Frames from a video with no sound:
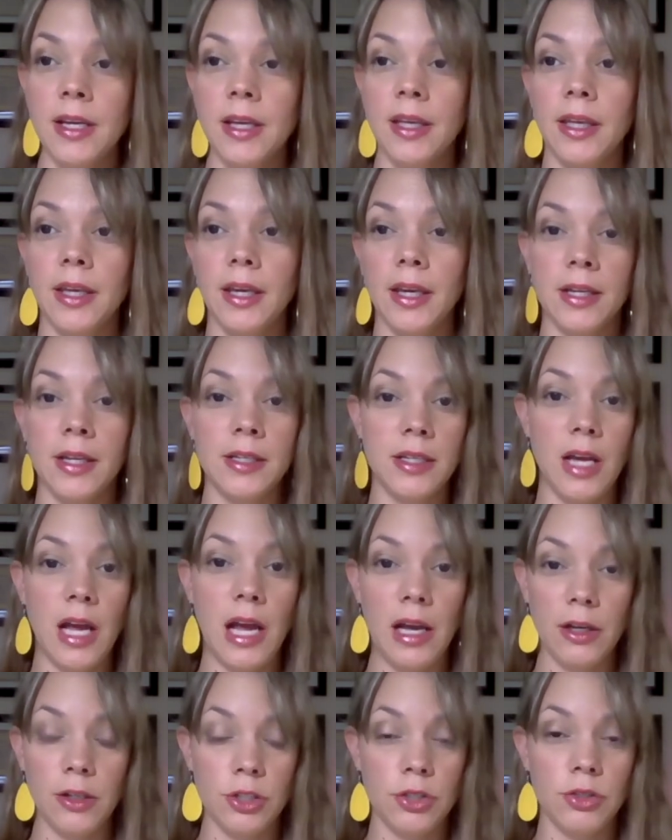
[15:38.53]
can
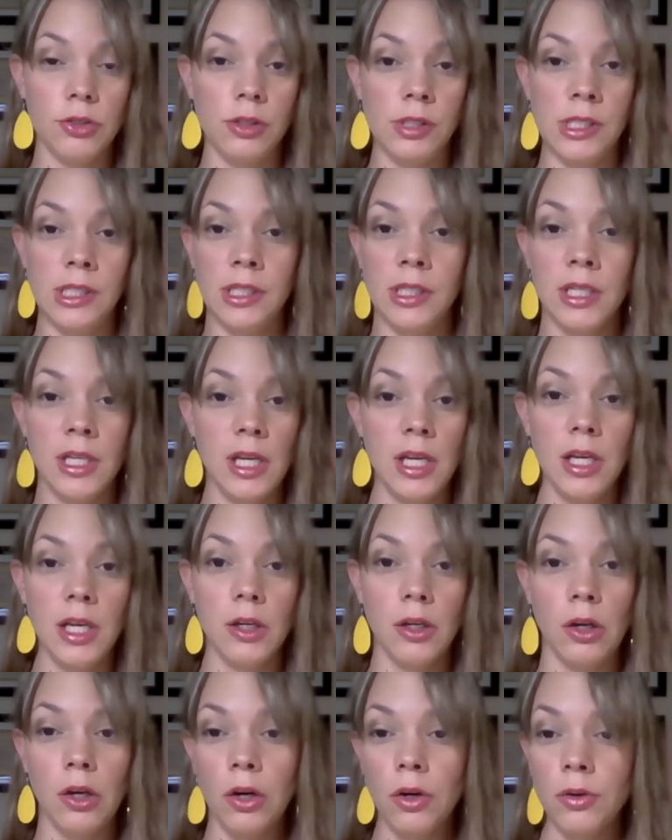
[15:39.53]
actually
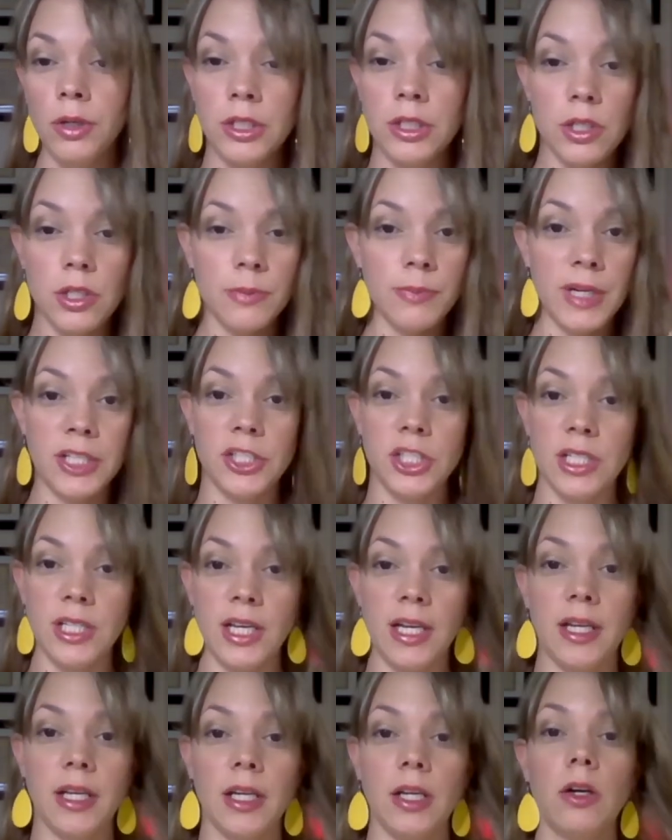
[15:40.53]
go into my
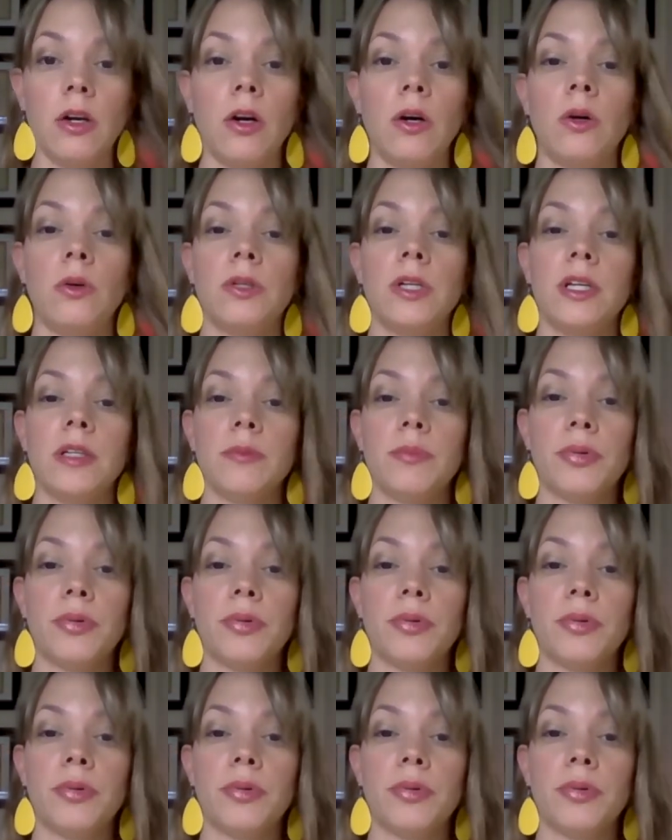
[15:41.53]
genetic code and